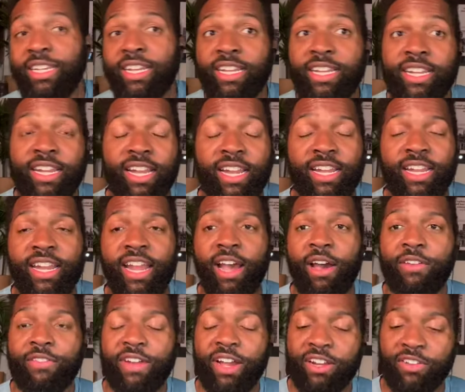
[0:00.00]
And now
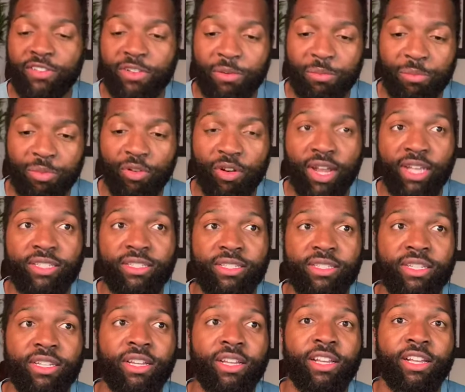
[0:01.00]
I've kind of compressed
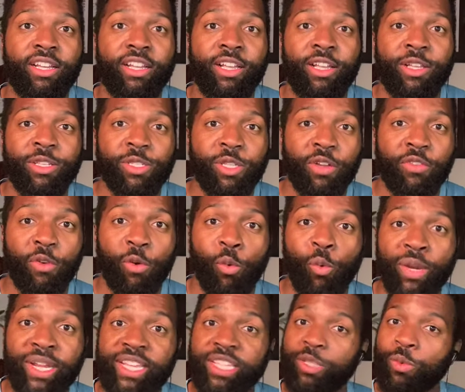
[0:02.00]
sort of a
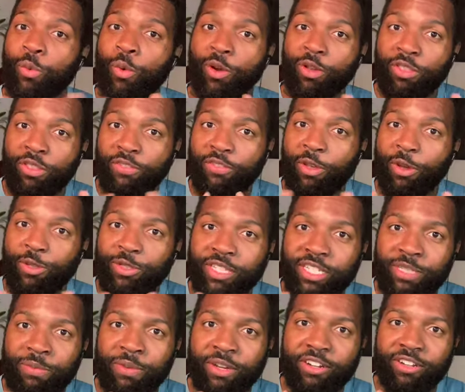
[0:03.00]
week's worth of those
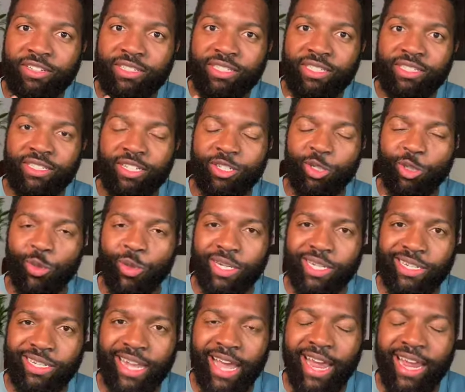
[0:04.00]
experiences into a
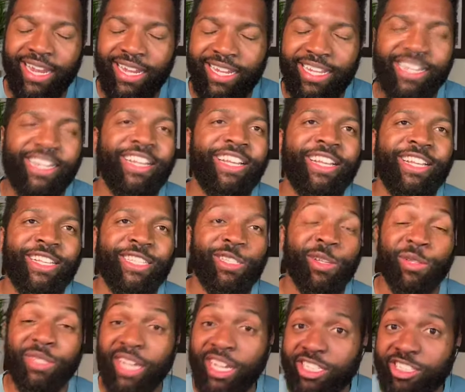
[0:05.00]
day. So
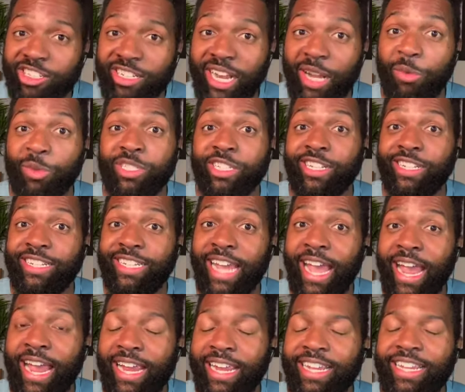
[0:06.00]
yesterday was a
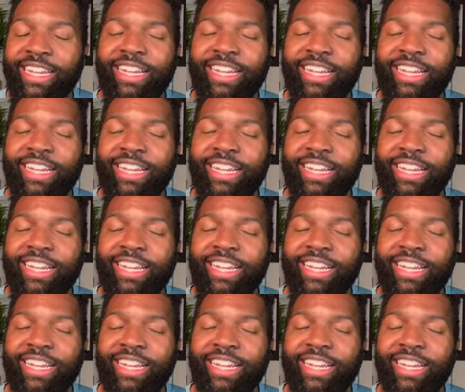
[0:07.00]
day.